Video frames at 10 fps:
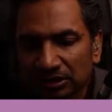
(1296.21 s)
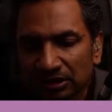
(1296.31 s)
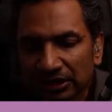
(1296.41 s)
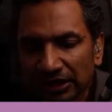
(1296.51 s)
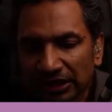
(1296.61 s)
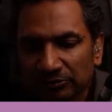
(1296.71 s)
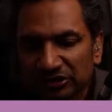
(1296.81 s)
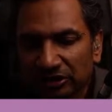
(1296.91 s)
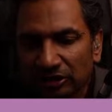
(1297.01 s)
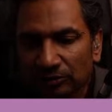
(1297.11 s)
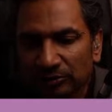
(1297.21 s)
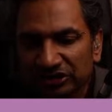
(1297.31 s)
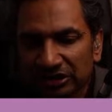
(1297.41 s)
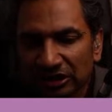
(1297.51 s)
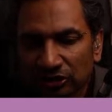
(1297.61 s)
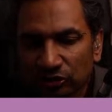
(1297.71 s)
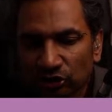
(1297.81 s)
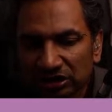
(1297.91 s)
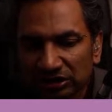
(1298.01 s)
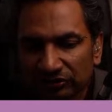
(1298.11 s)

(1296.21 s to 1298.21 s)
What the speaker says: claims the comments are not grossly